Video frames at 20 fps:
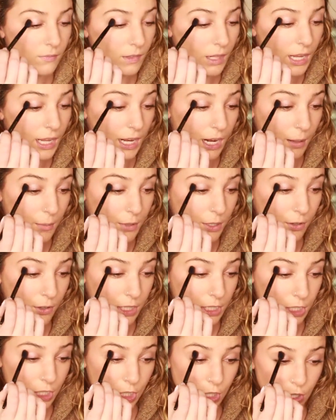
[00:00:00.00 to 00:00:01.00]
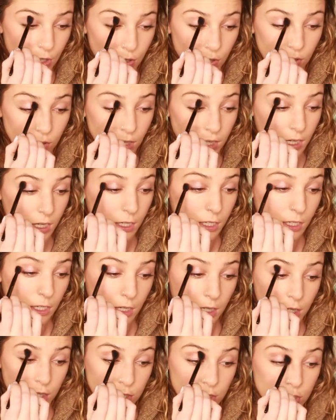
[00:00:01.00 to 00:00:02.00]
and I'm going to
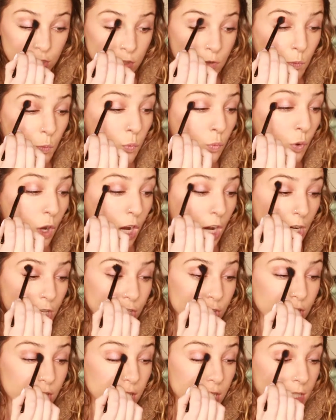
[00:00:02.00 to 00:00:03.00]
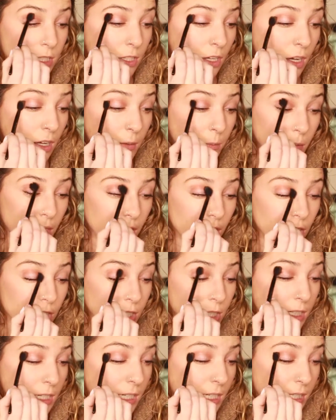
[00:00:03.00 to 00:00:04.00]
just wash this on my
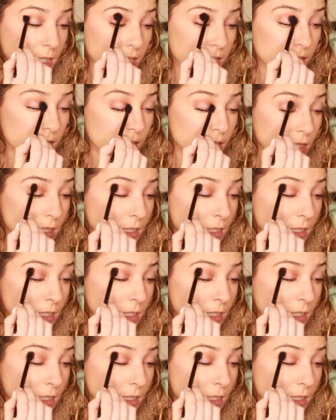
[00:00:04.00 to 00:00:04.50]
crease